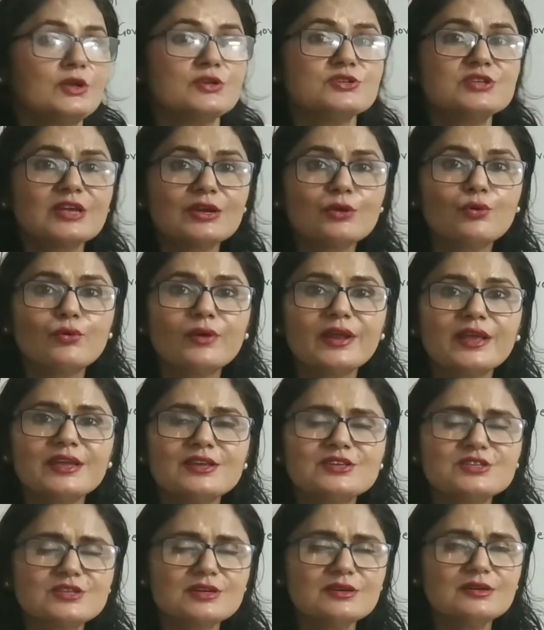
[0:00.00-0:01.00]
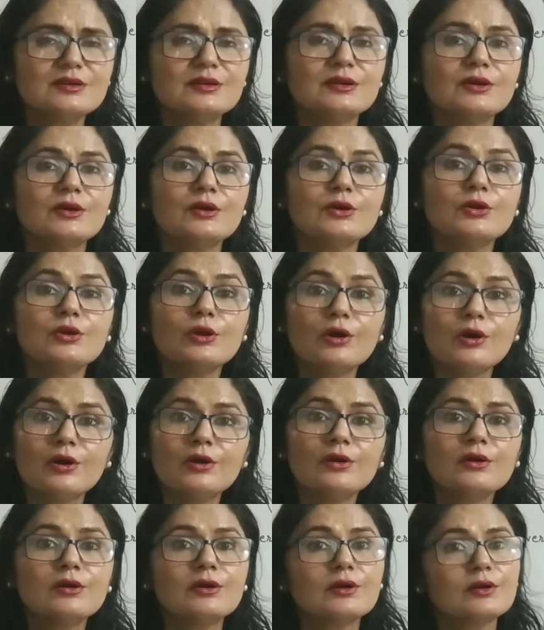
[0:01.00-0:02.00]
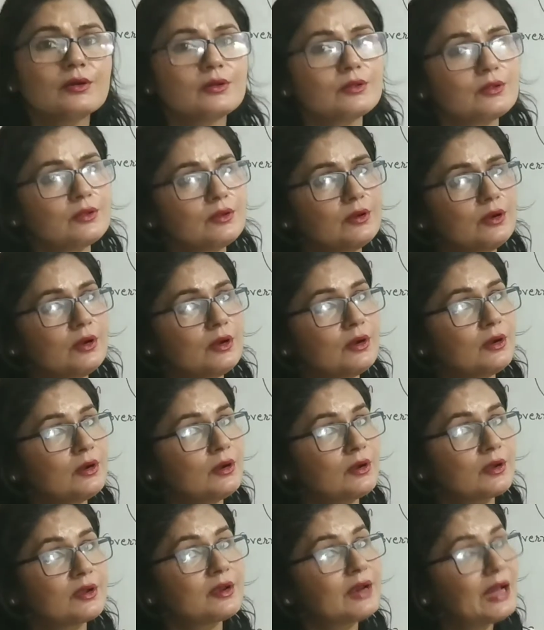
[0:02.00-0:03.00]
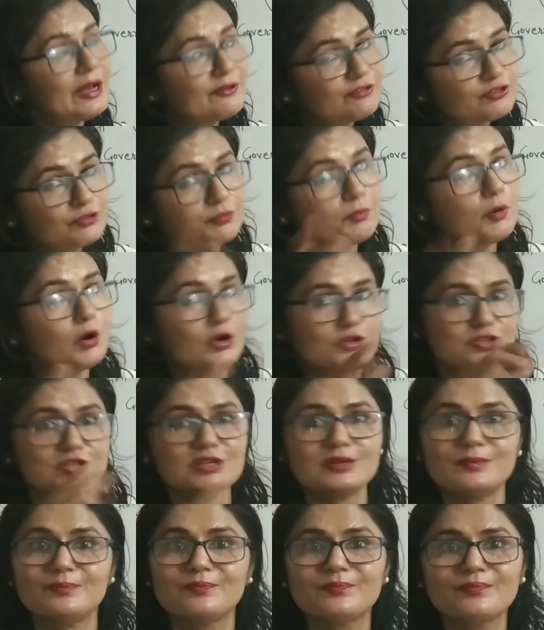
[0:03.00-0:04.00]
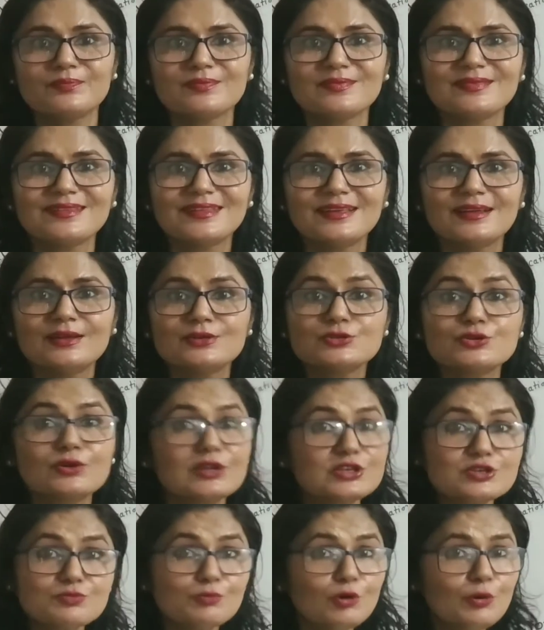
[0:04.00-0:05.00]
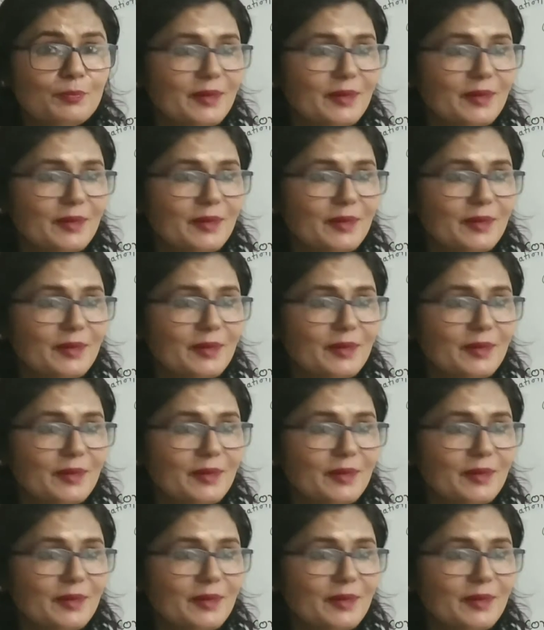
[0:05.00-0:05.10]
decorate your graph's body, to get more